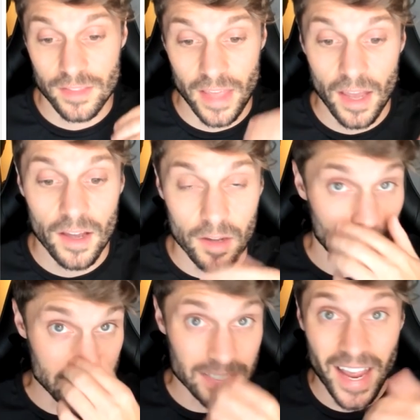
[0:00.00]
that
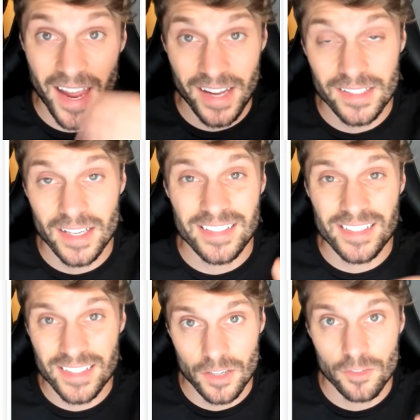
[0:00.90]
by tag
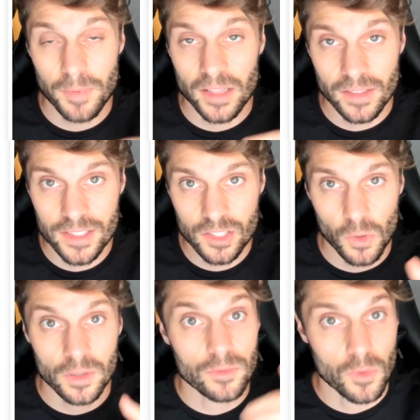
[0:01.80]
instead of by list
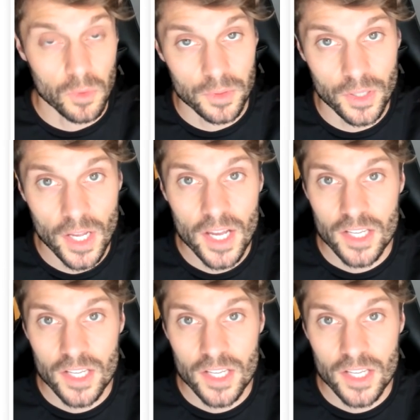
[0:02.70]
going forward.